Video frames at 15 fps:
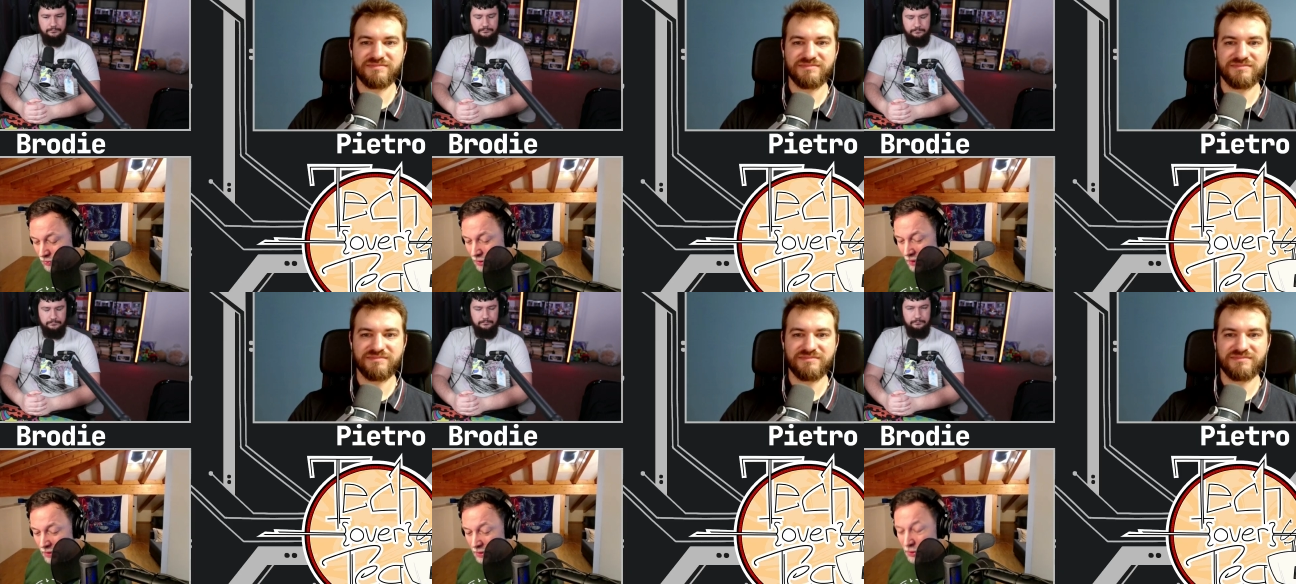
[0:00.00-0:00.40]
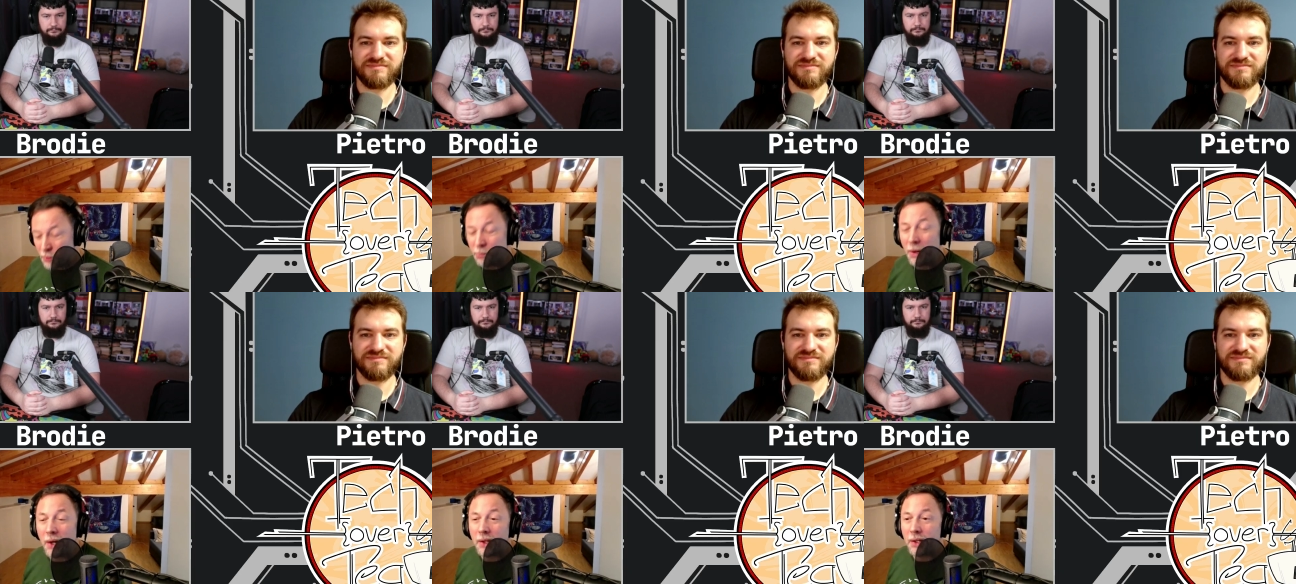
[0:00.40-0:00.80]
Speaker 1: just
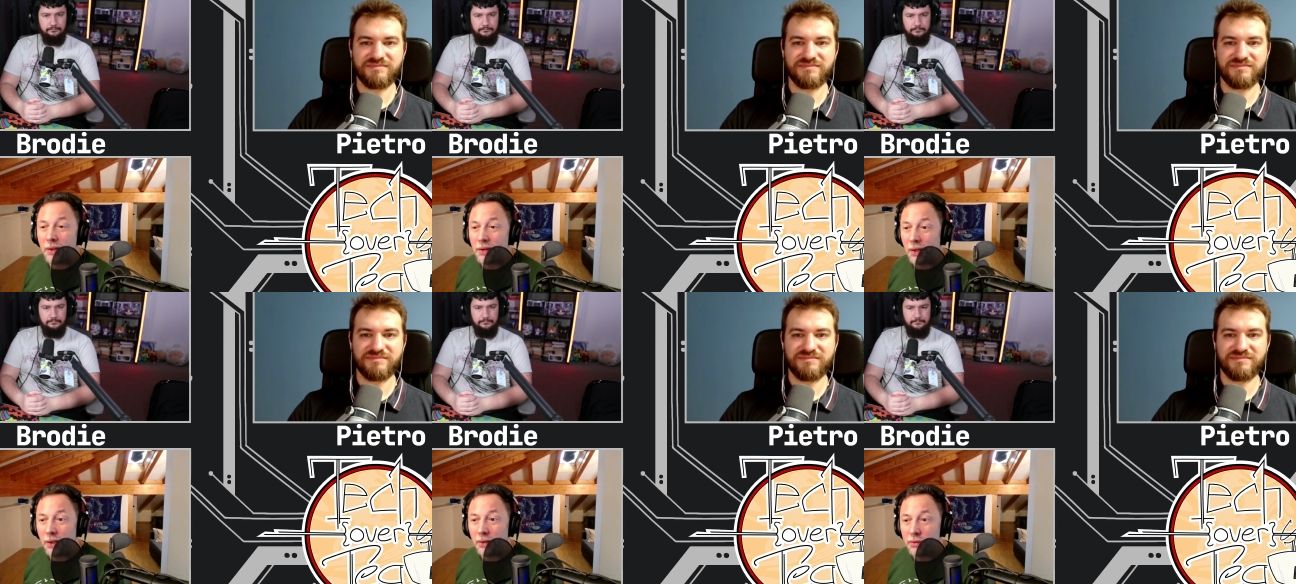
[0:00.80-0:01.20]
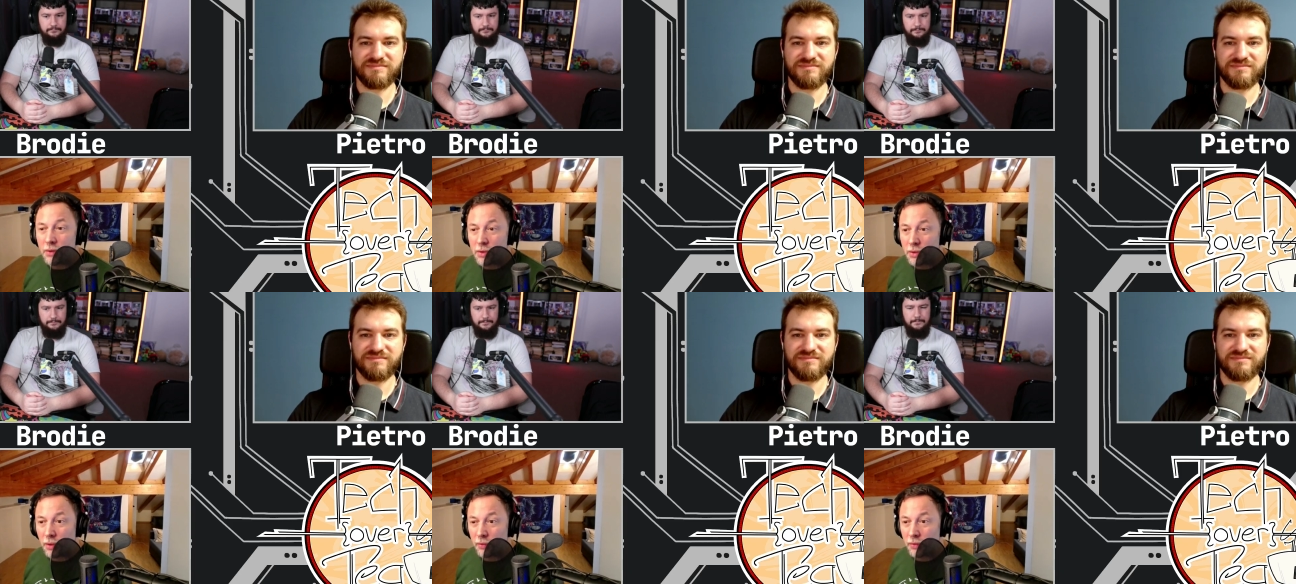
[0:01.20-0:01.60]
sparking the
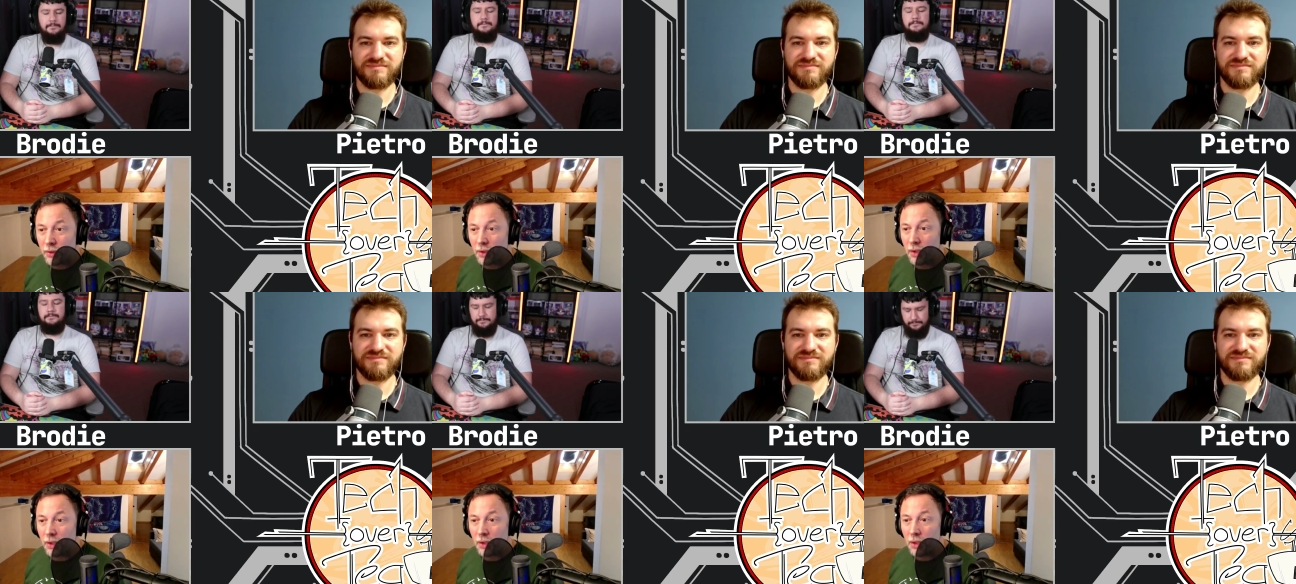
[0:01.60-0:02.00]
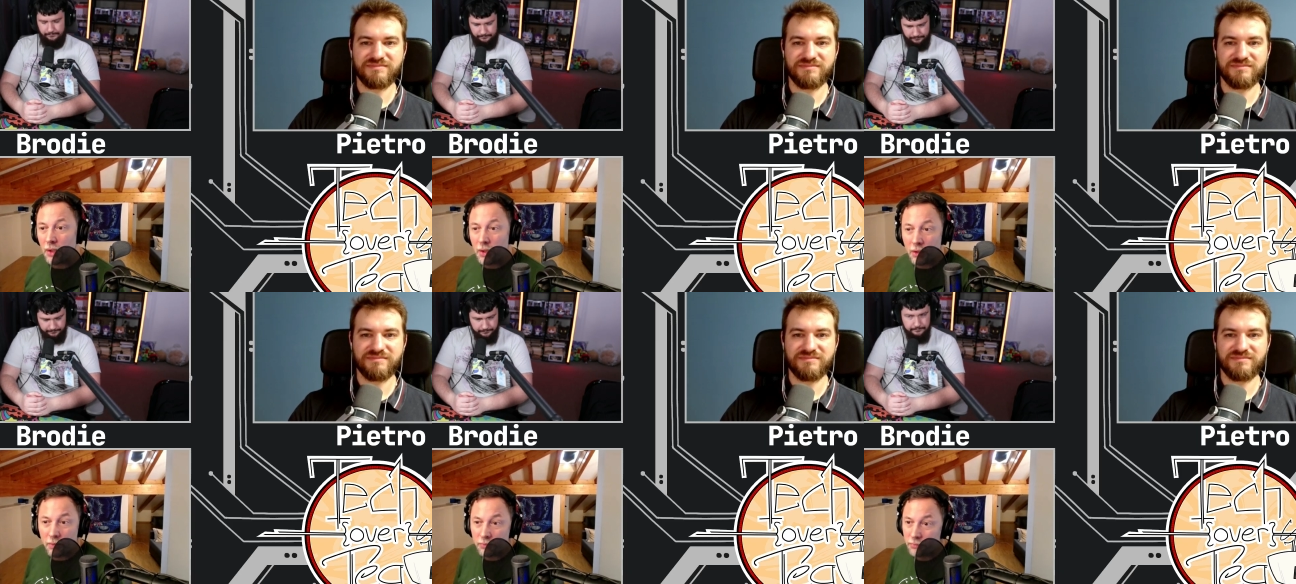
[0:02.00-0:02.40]
interest of the
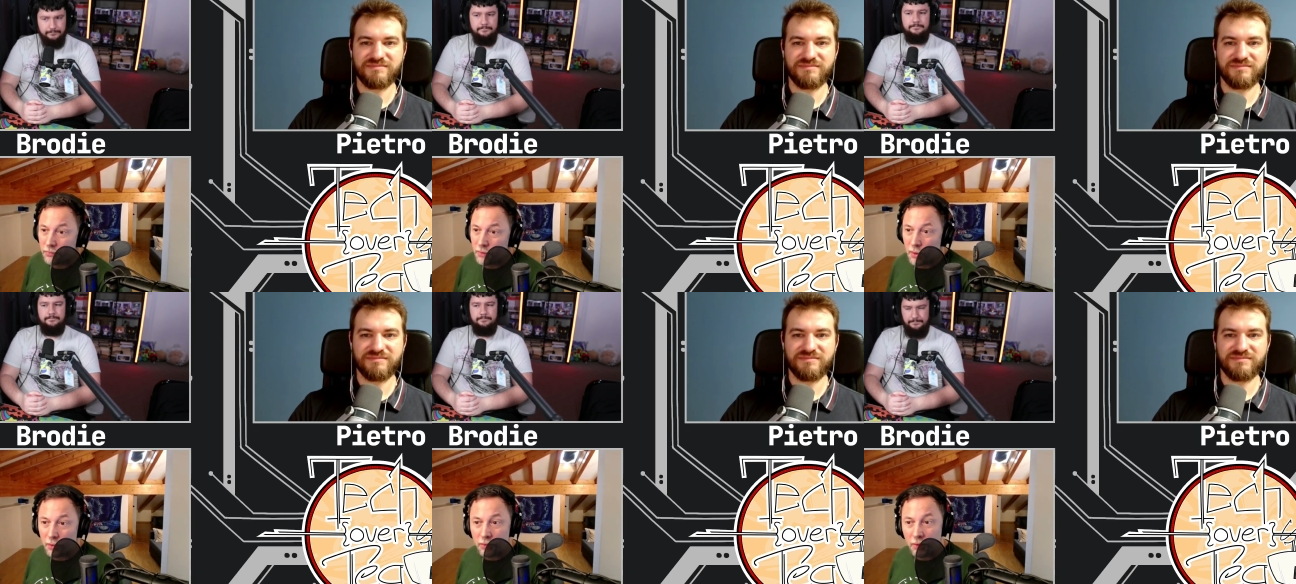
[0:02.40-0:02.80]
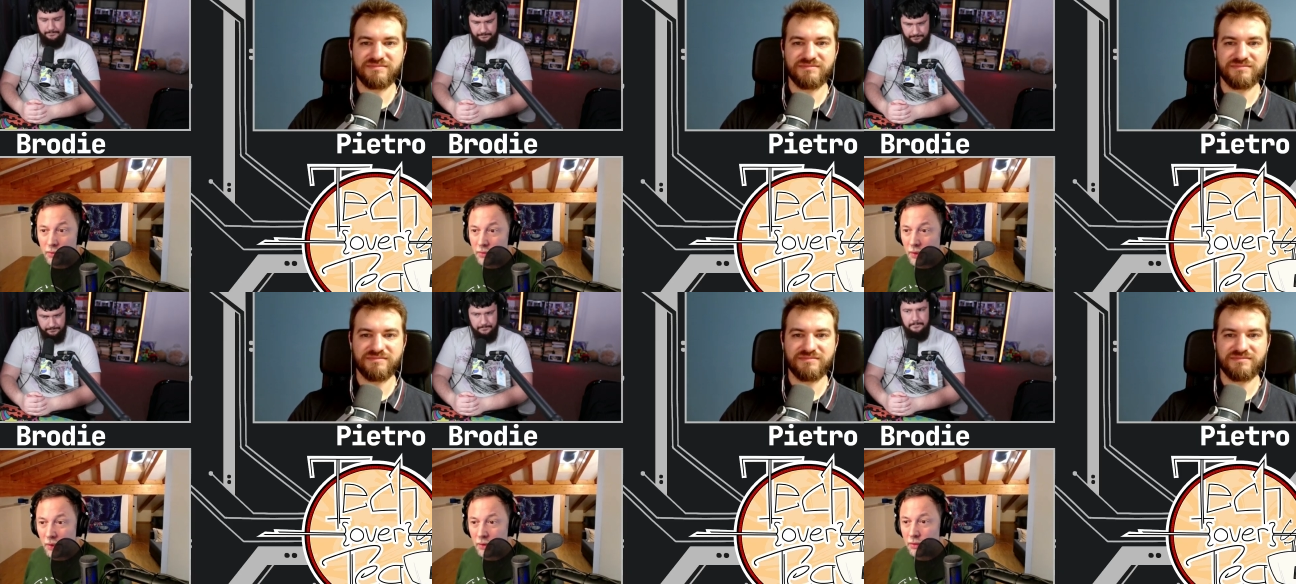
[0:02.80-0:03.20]
content
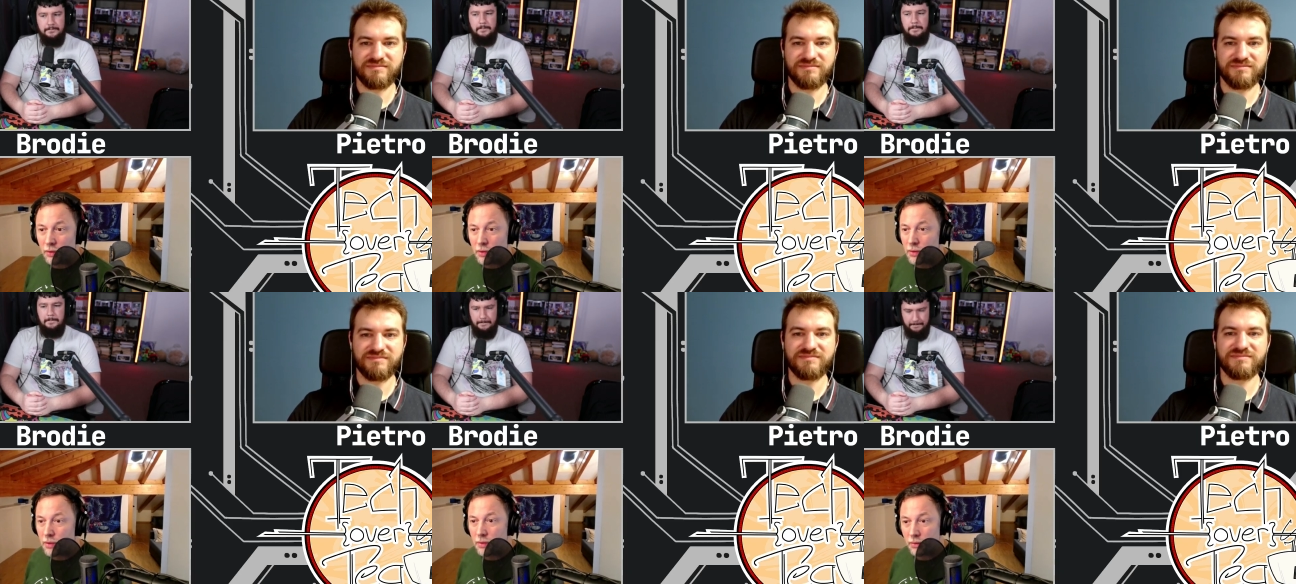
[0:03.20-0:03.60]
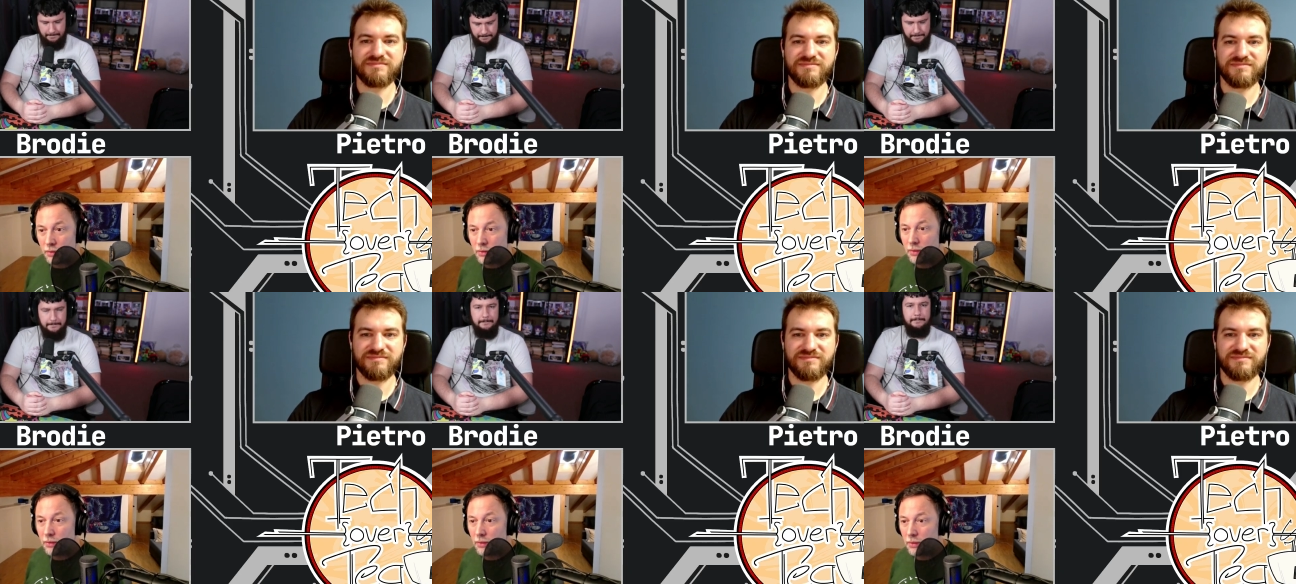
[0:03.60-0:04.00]
creators. Mm-hmm.